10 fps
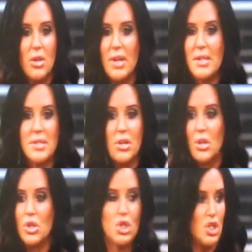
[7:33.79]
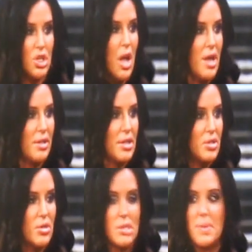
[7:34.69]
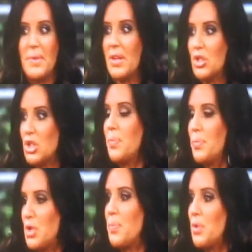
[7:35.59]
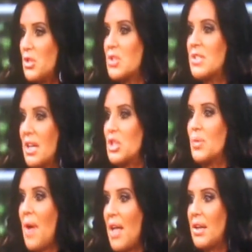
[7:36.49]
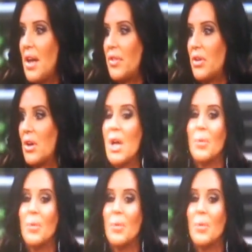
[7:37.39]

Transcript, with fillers: you know, gets her zhuzhan, like so to speak, like she, she puts her sexuality out there.